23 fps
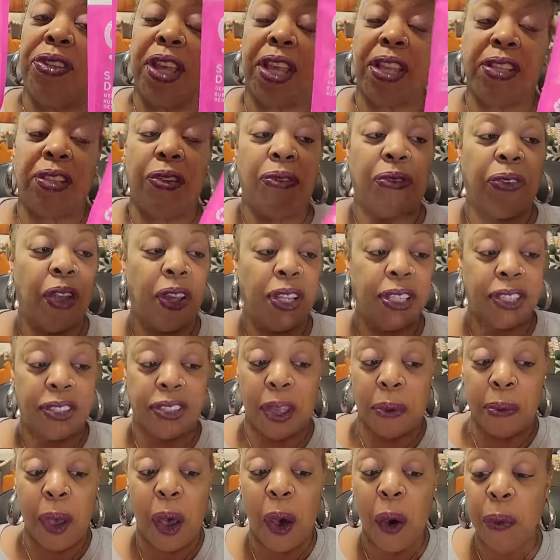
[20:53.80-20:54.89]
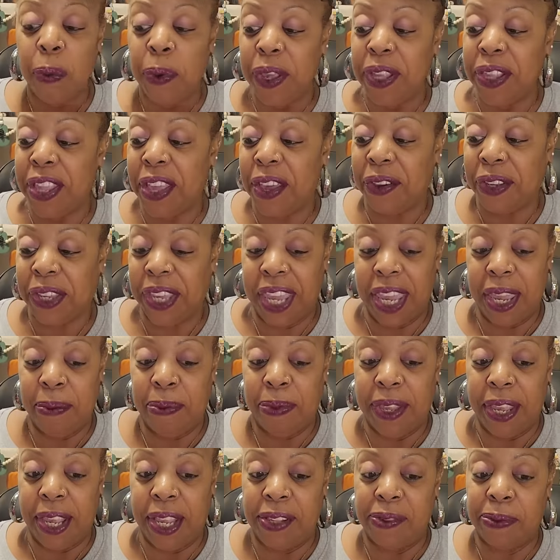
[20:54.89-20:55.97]
dental flosses. I'm hoping they'll
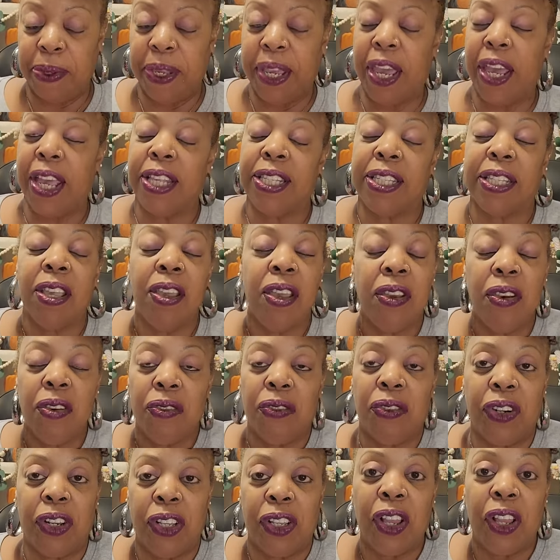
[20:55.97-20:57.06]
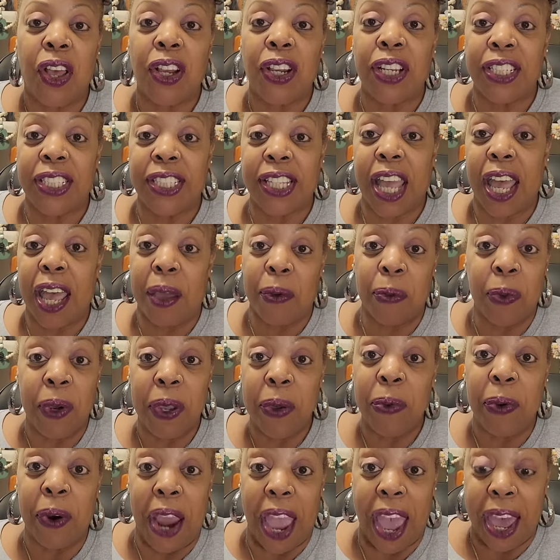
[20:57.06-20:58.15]
keep these because for the longest time we
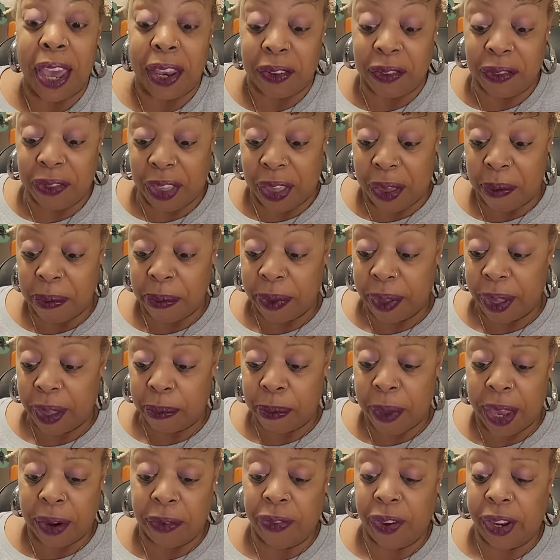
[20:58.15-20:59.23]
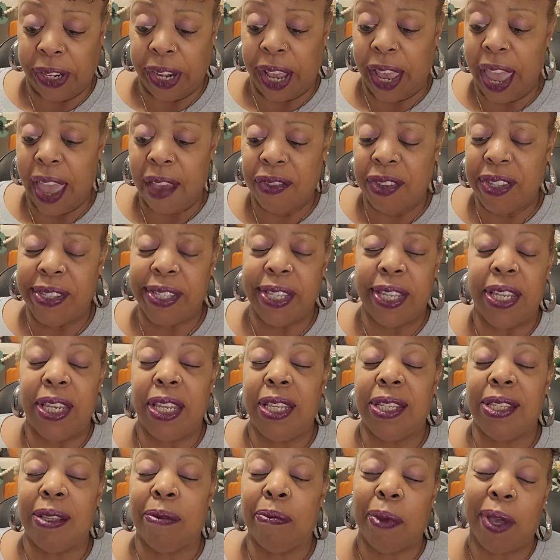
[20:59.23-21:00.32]
were out of them. Matter of fact, I haven't seen
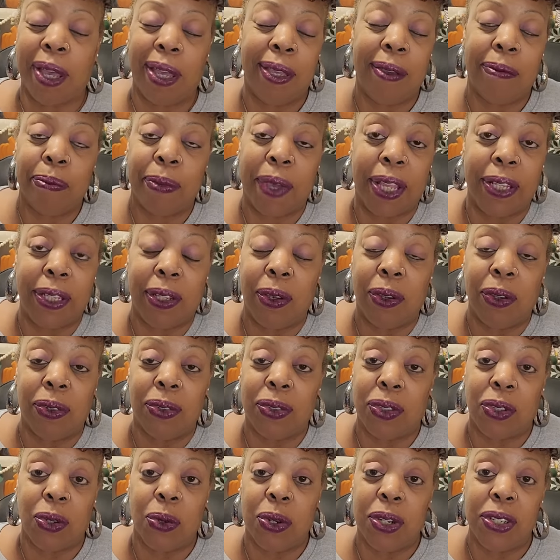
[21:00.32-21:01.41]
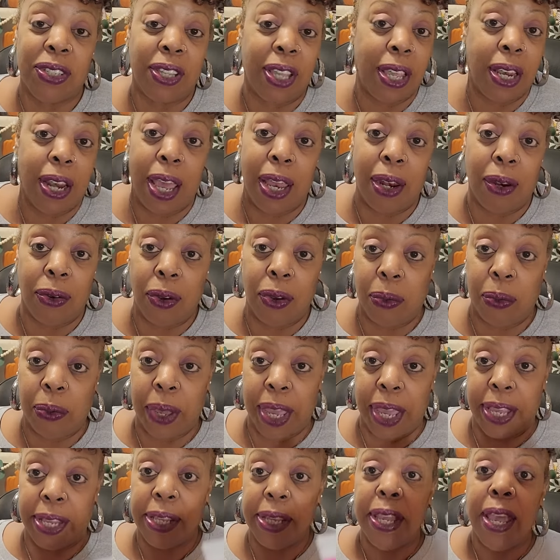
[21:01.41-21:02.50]
these in my, my local stores and I don't know
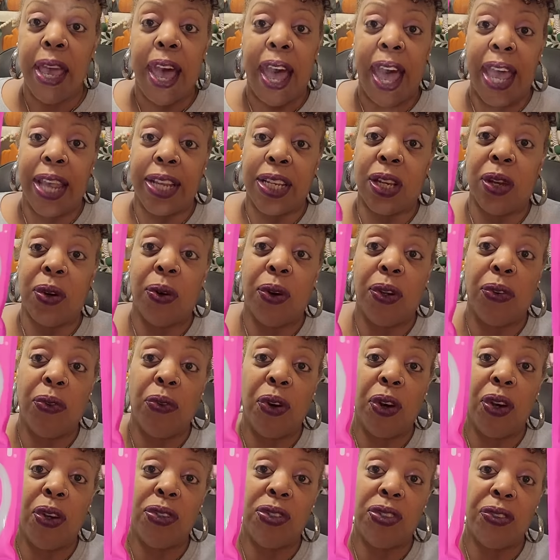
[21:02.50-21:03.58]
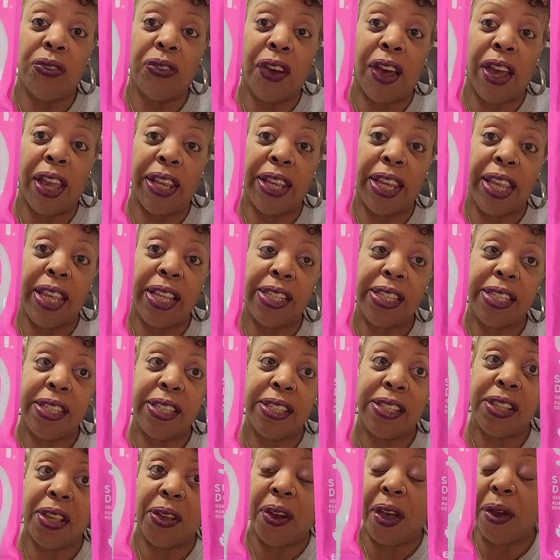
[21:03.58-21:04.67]
when. I had to go on the road to find these.
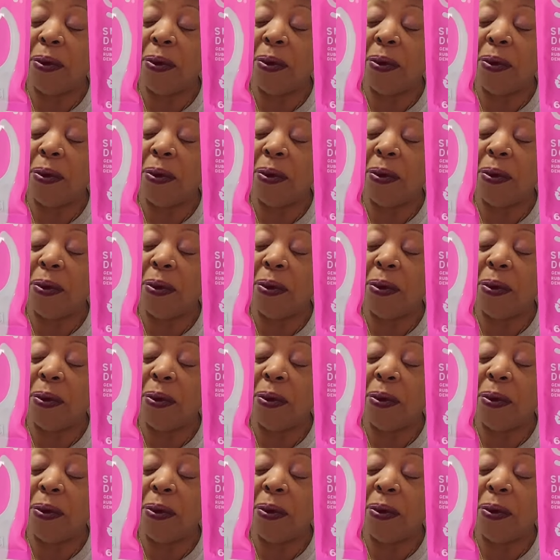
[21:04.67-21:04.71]
So